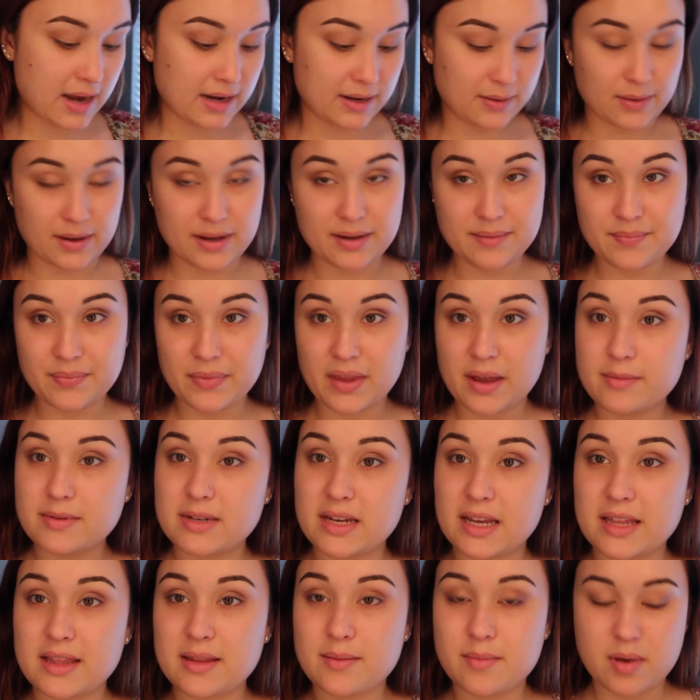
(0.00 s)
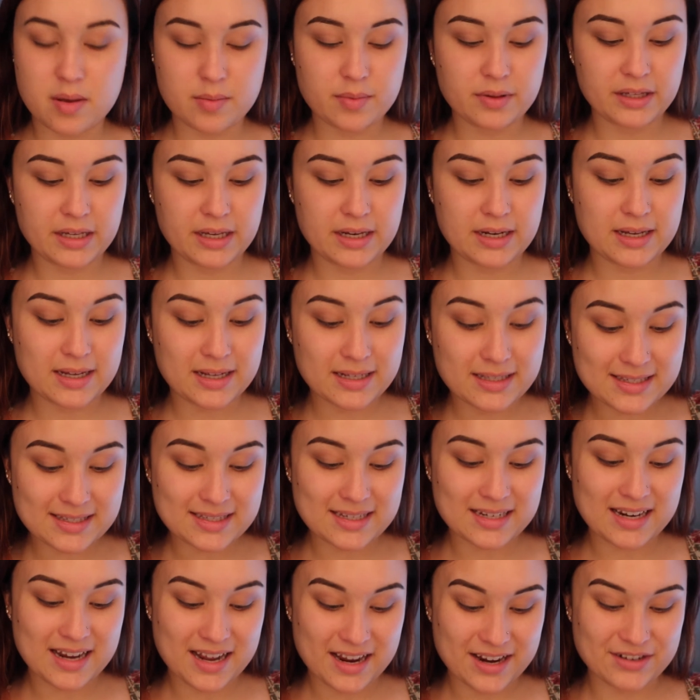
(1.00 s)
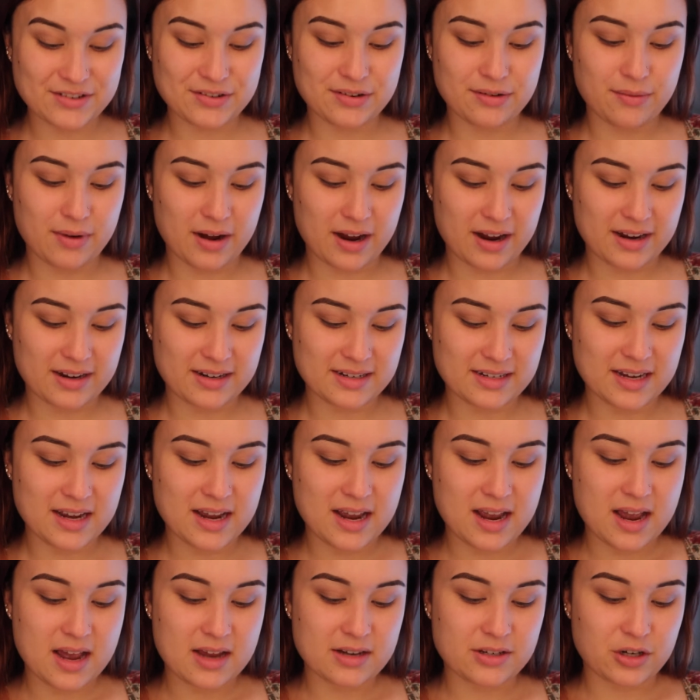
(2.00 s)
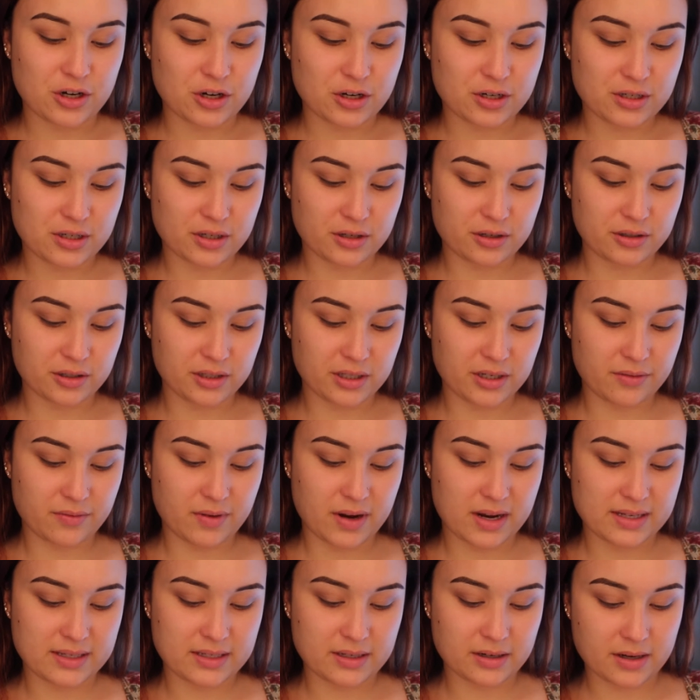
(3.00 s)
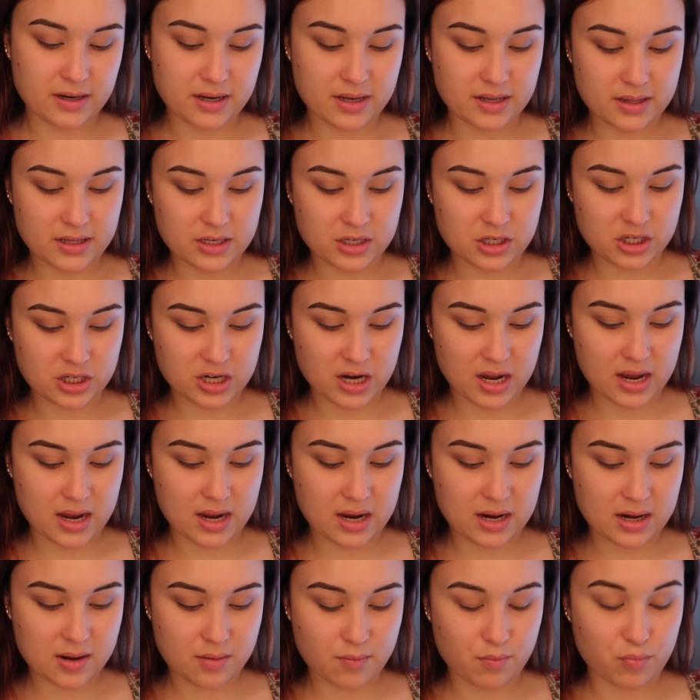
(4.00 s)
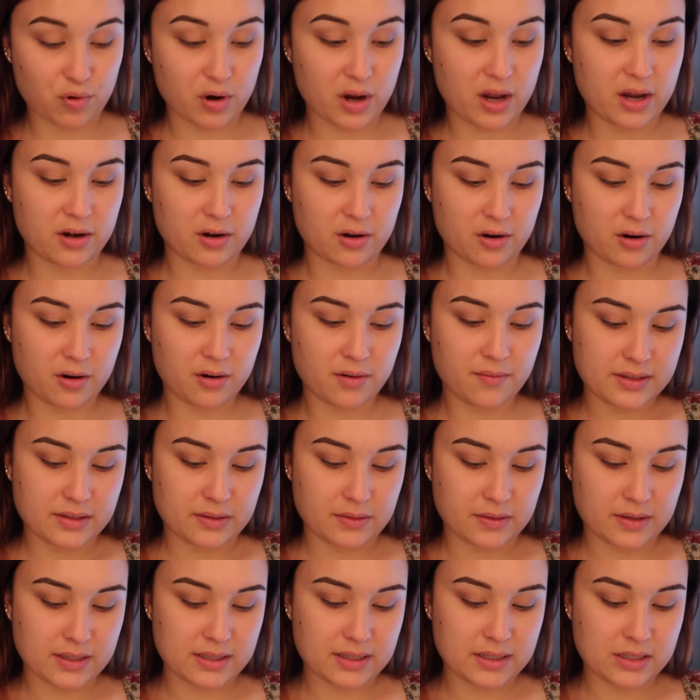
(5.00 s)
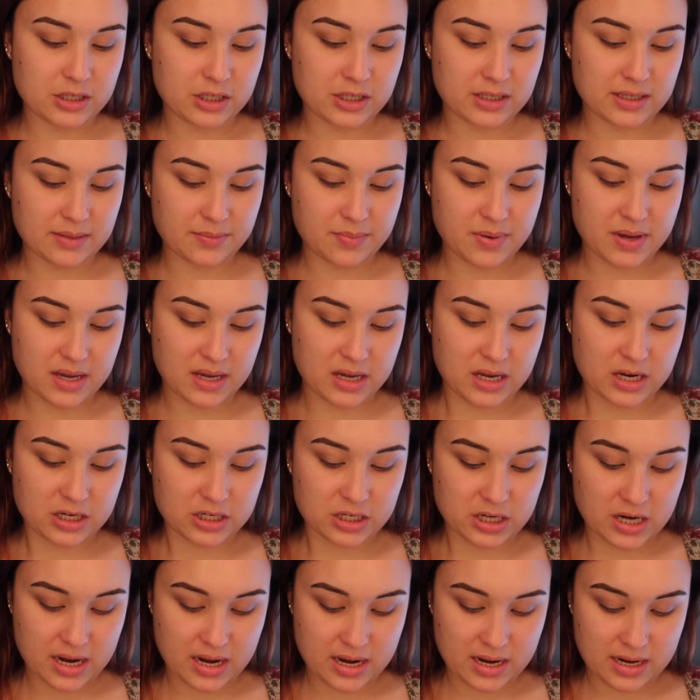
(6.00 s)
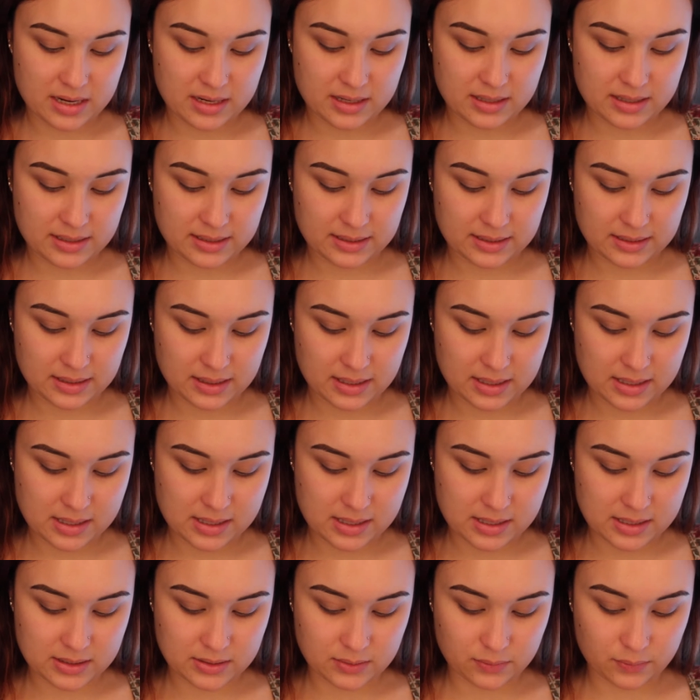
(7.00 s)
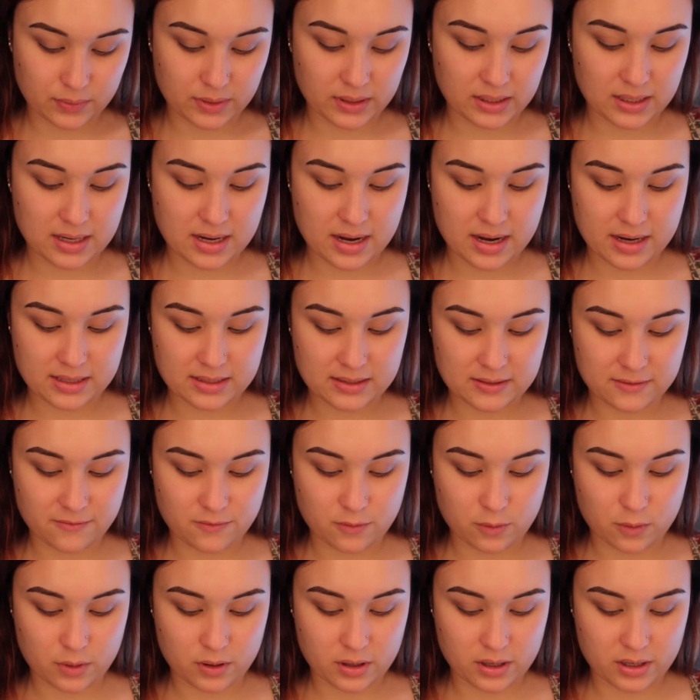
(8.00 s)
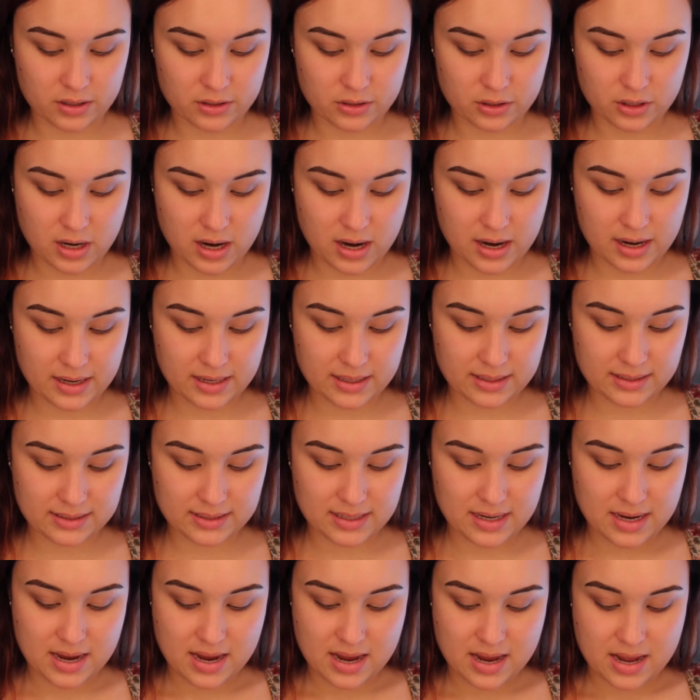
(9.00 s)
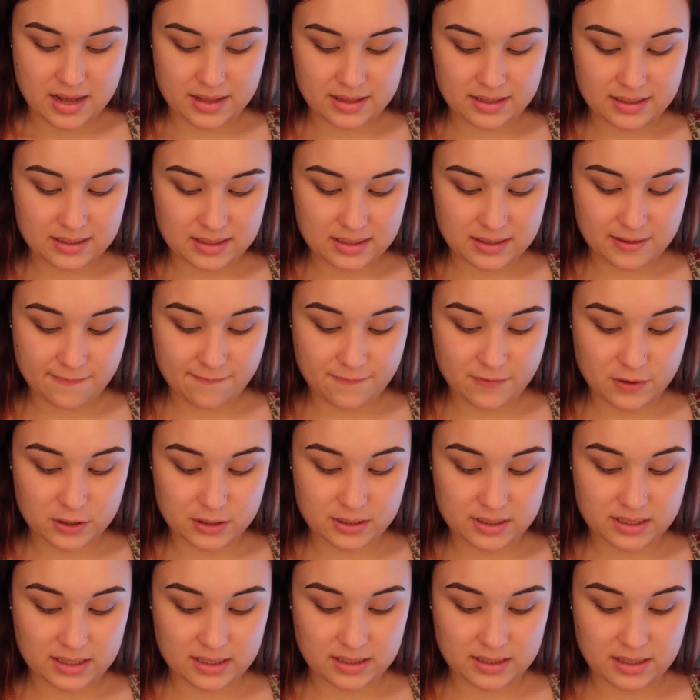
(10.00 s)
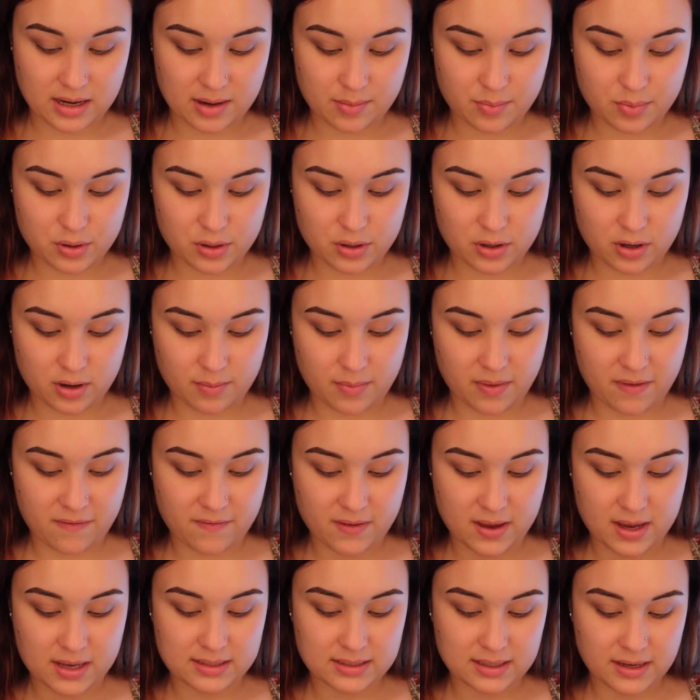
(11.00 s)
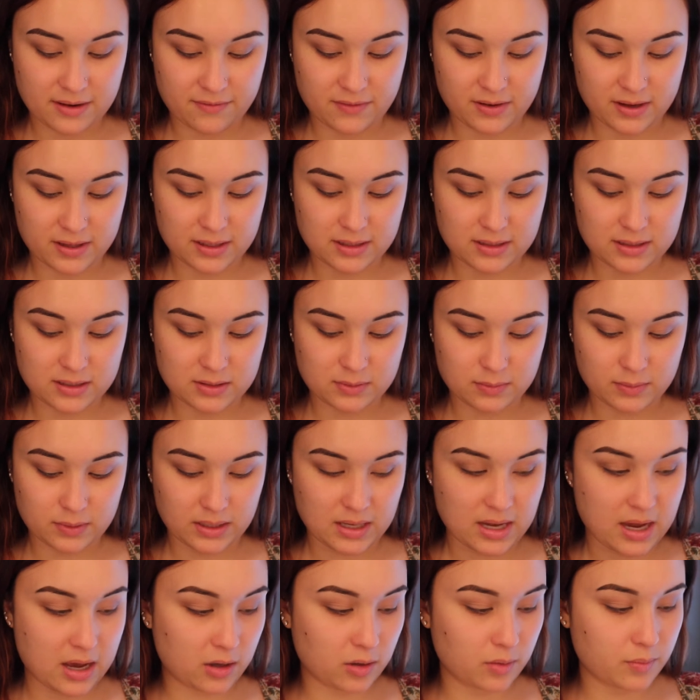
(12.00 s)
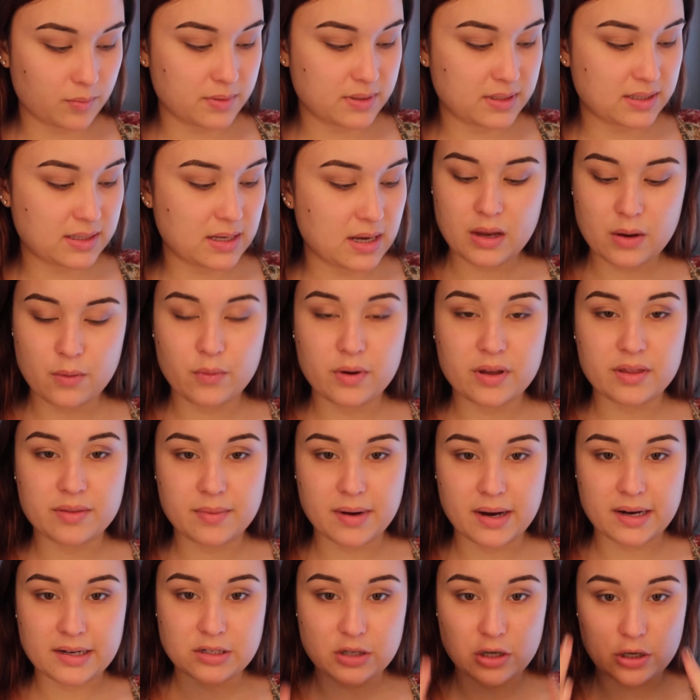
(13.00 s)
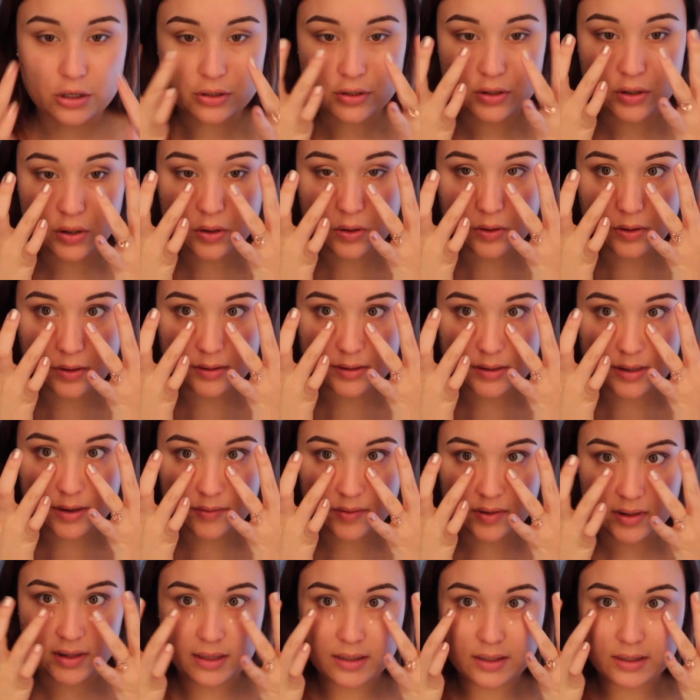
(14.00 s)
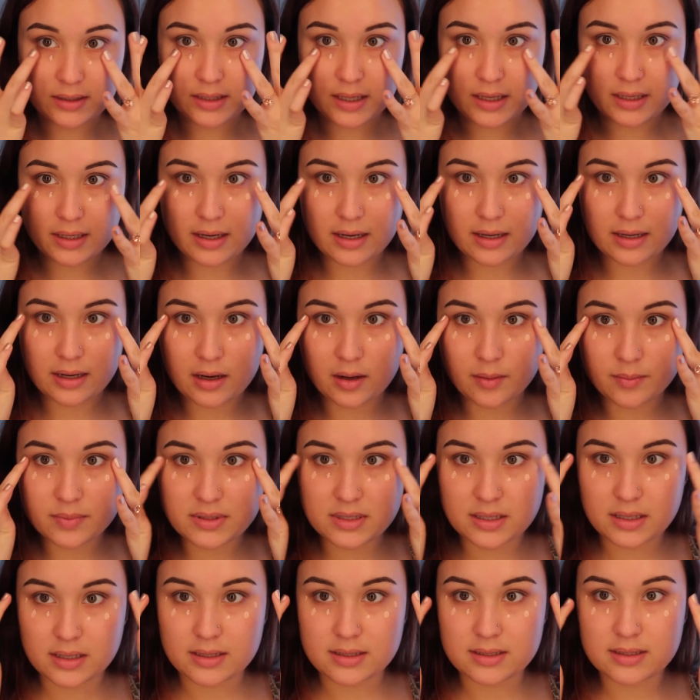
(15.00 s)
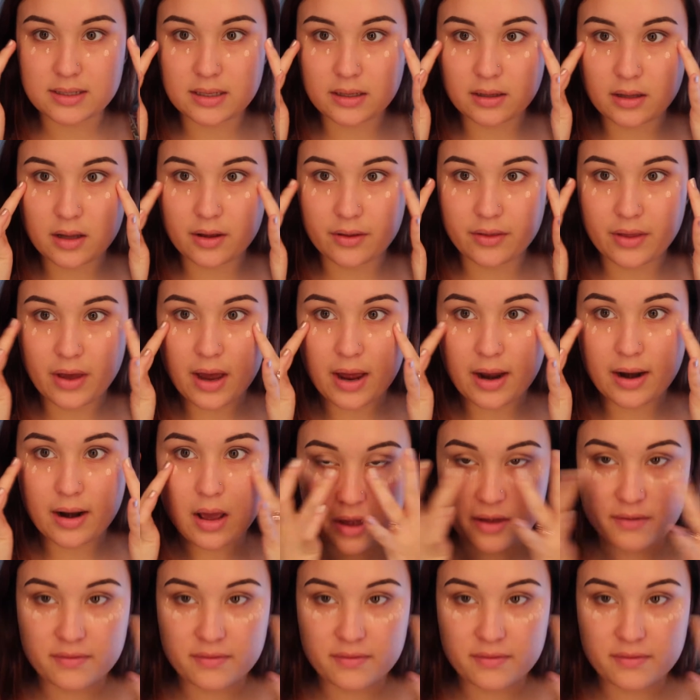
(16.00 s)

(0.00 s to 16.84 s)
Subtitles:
Anyway, I'm taking the Maybelline Instant Age Rewind Dark Circle Eraser in the shade Brightener. So this is just the pinky shade. This is really nice for under eyes, and this is the first thing that I put on my face. I find that this really helps with my dark circles and everything like that. It kind of helps to conceal all that.